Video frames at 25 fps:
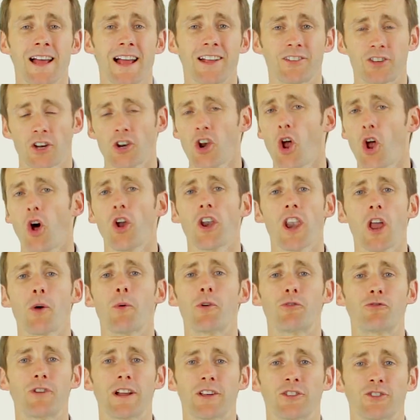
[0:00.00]
it's a lot
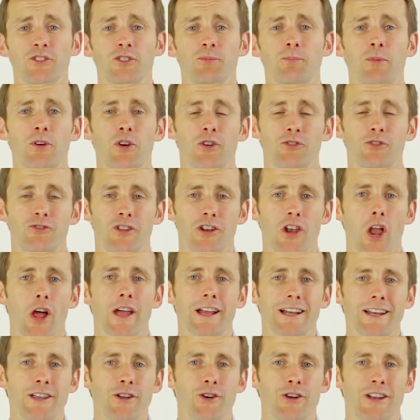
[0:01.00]
lower risk because the
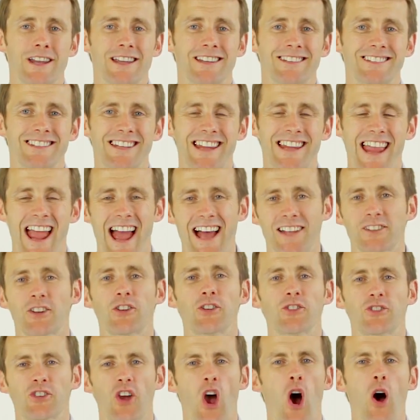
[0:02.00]
likelihood is
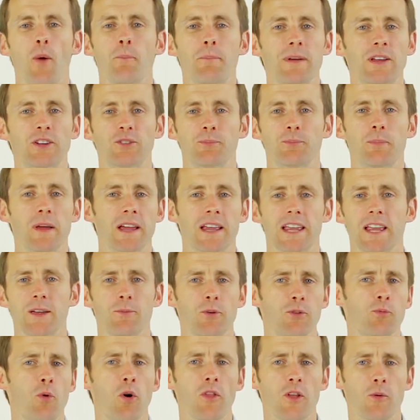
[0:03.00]
candidates can't be as picky
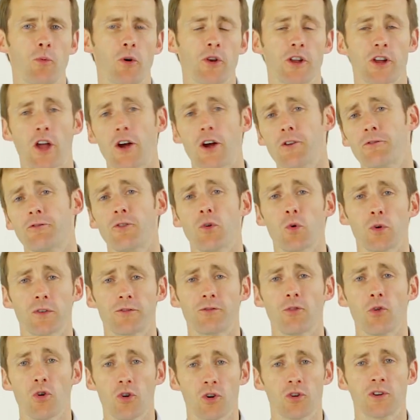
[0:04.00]
with what they want to go forward
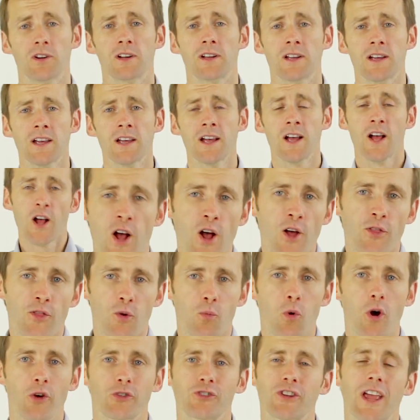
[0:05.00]
for. The
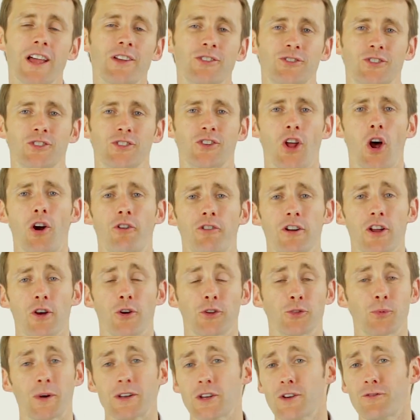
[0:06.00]
worst case scenario
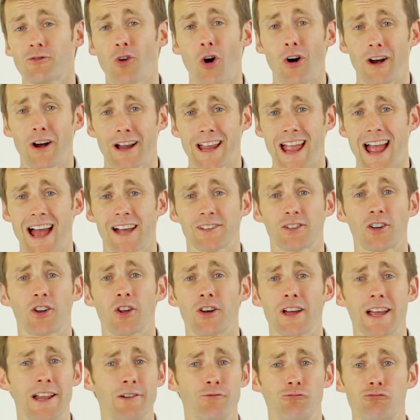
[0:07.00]
is when you've got a
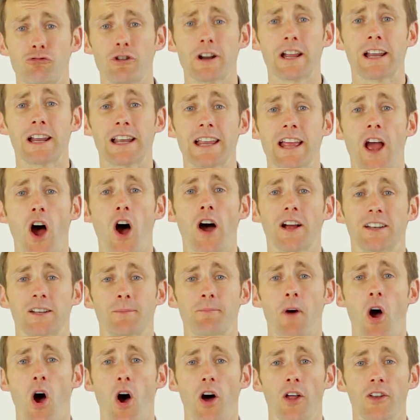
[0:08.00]
candidate in really high
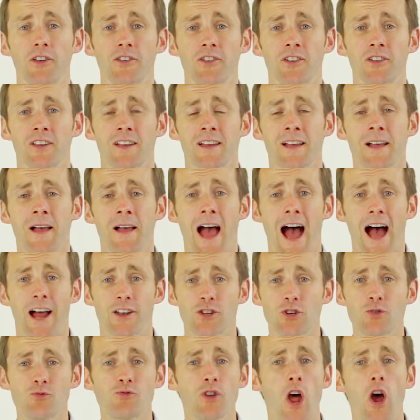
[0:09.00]
demand
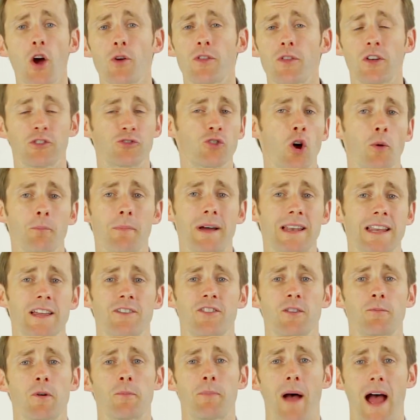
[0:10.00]
and you know there's not many
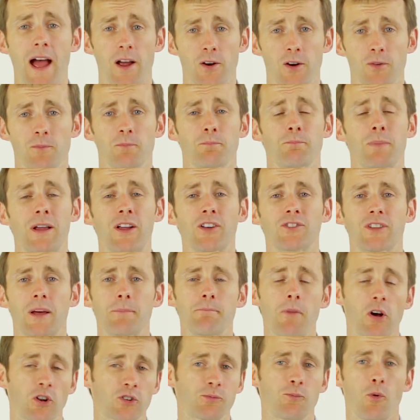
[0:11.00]
of them about because they're
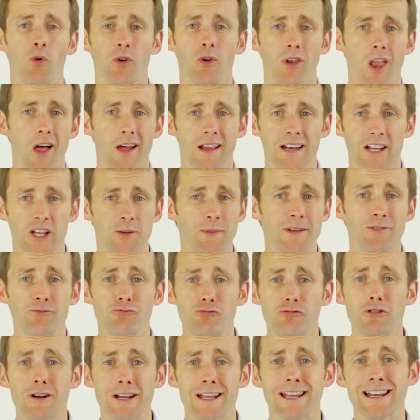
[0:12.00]
much more likely to be
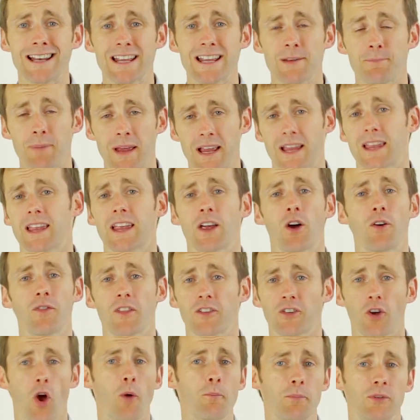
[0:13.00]
really picky on
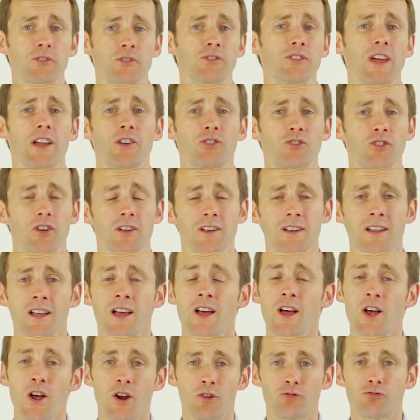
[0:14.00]
the compensation,
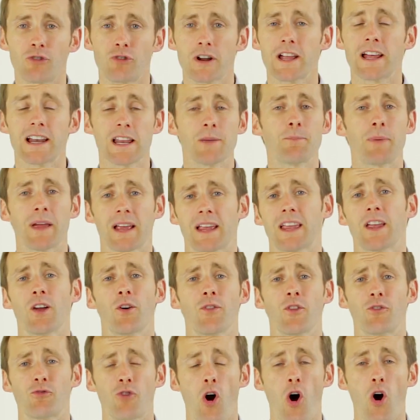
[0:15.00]
really picky
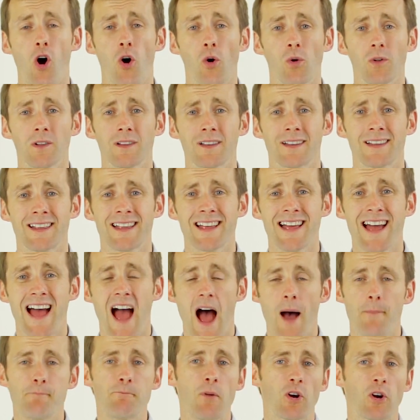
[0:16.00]
on the role,
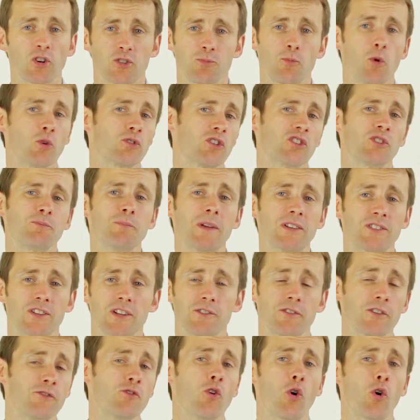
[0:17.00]
and much more
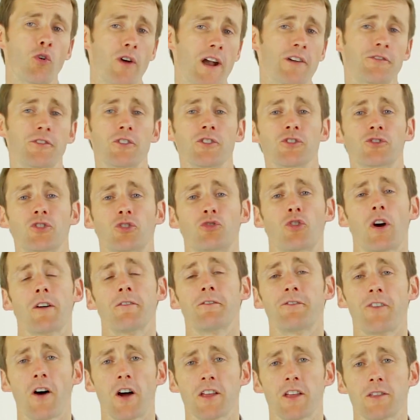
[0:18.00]
dismissive of your efforts to try
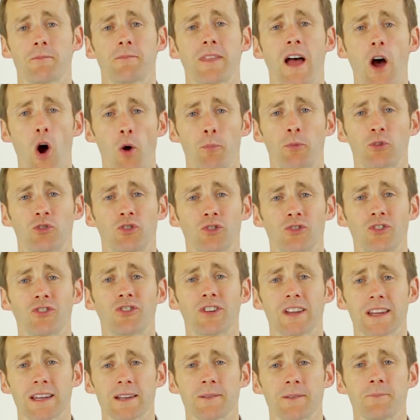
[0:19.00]
and find them that
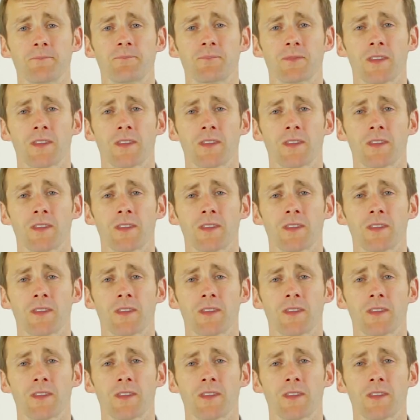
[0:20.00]
opportunity.